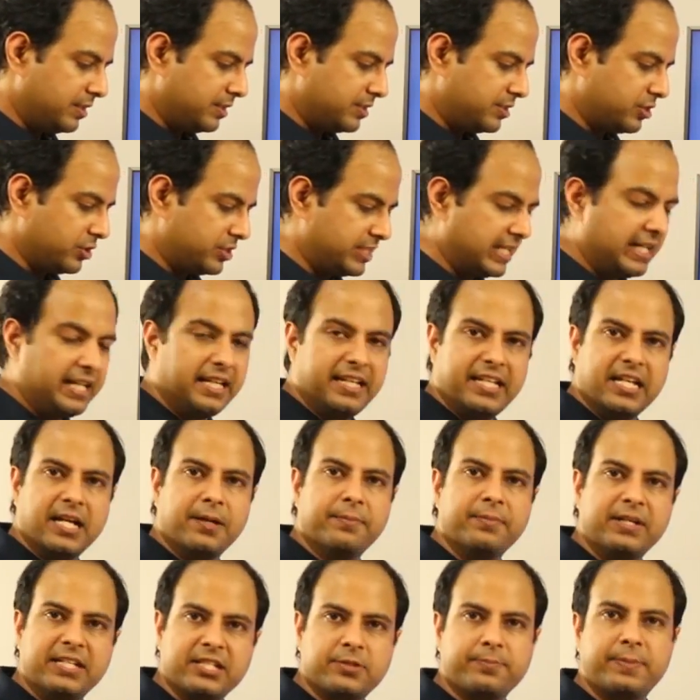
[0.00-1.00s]

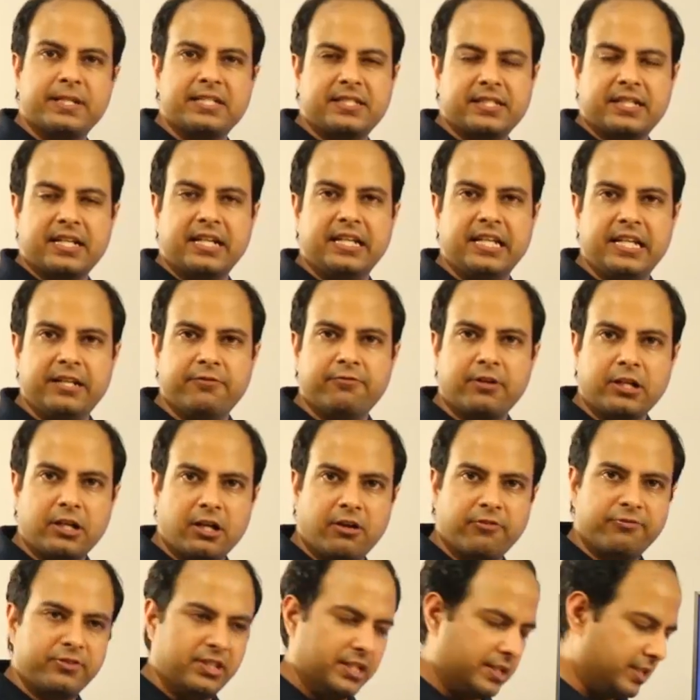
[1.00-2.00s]
Selenium is basically one
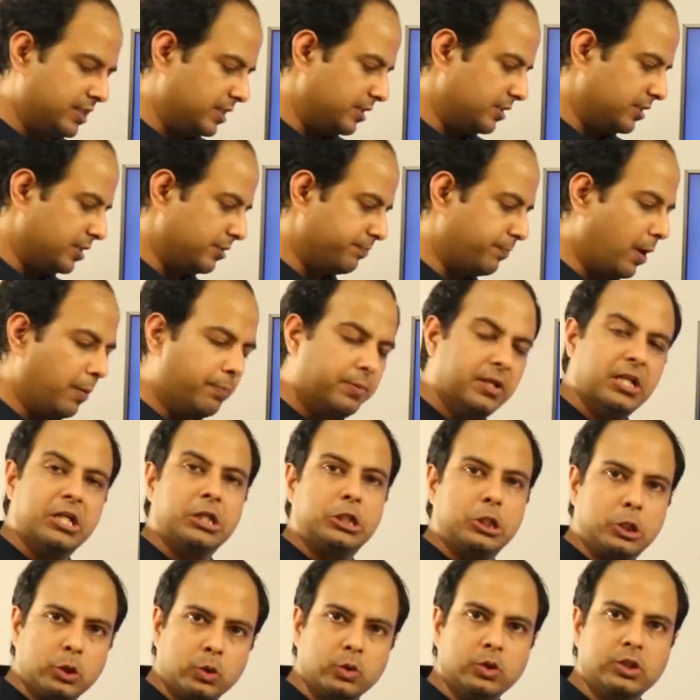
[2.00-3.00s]
of the
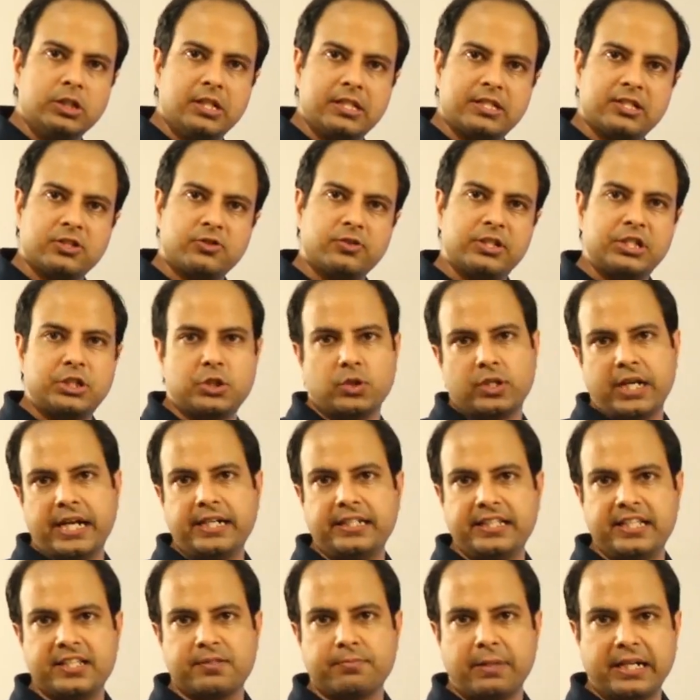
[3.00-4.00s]
popular tools so as to
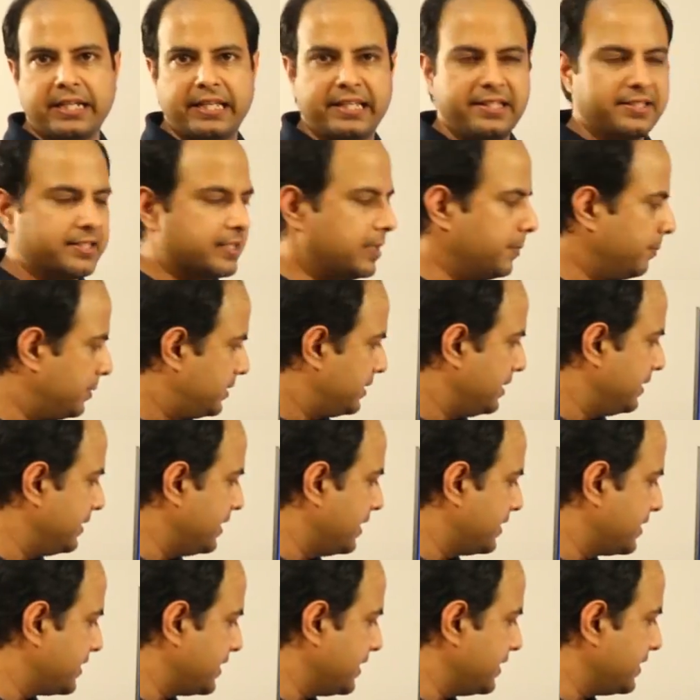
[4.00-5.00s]
write these monkey scripts in
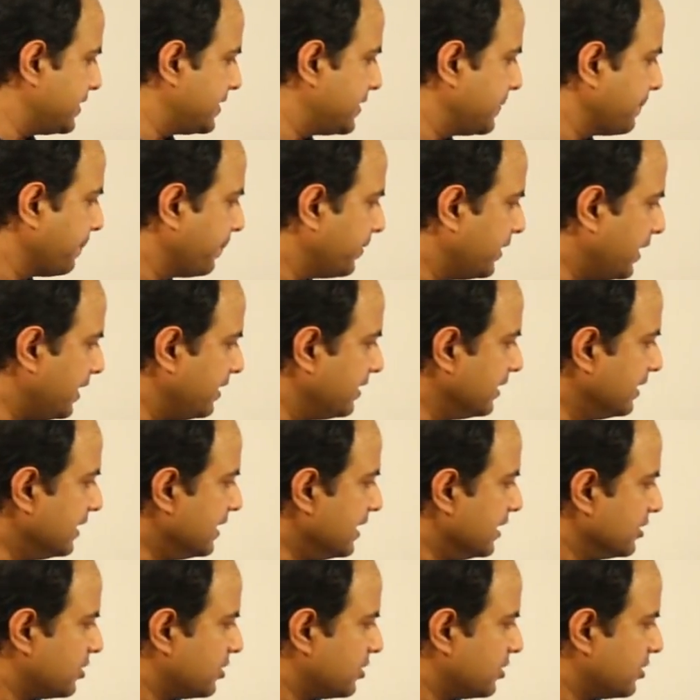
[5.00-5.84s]
that sense, right?